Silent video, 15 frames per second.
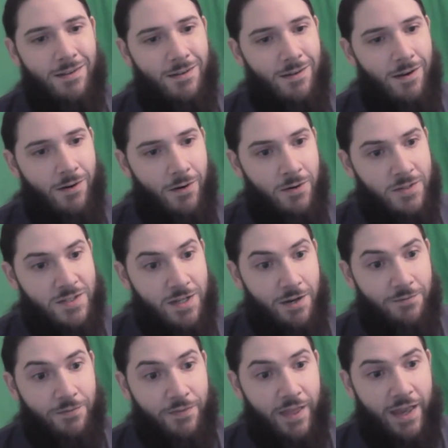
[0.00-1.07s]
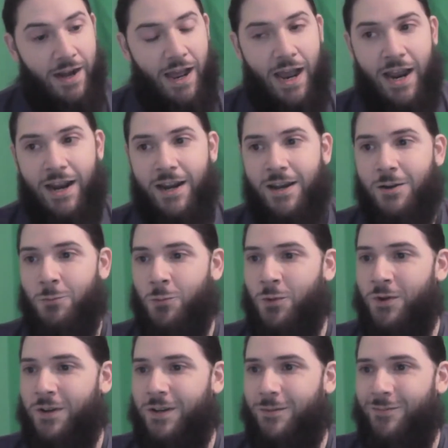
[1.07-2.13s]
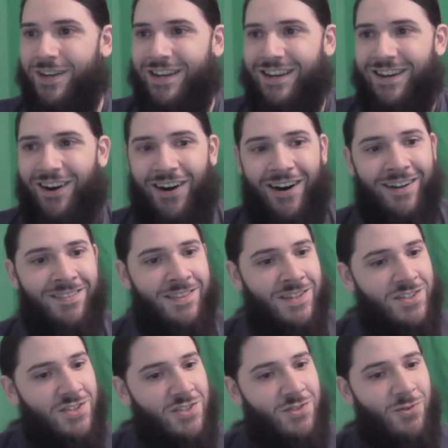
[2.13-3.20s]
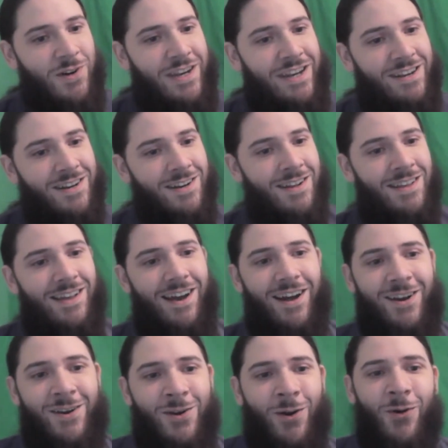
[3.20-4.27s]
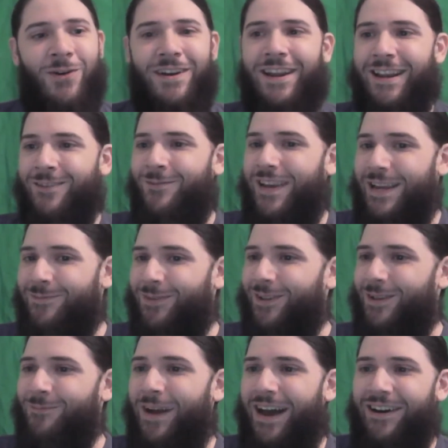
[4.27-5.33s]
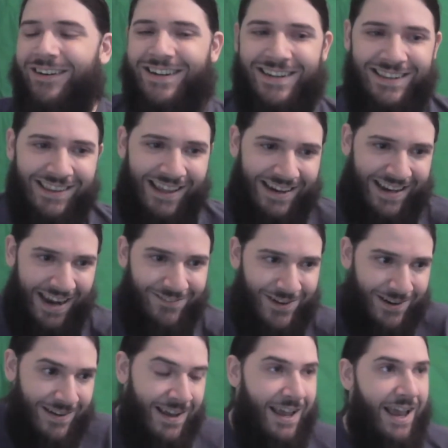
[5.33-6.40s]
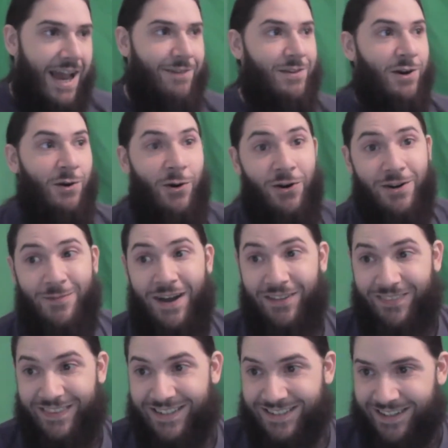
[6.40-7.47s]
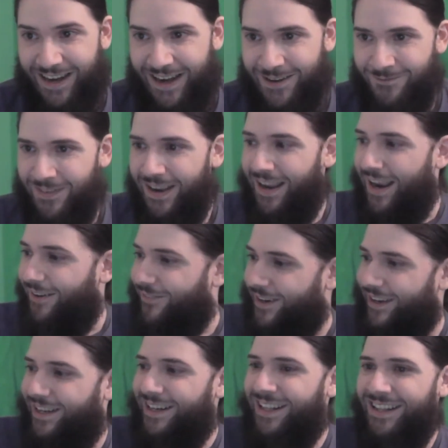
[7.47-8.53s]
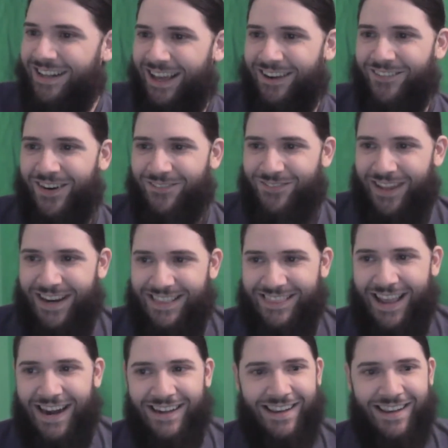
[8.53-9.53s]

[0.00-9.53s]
are stuff that I would be on the street annoying people about. Like, have you heard about this game? Have you have you played that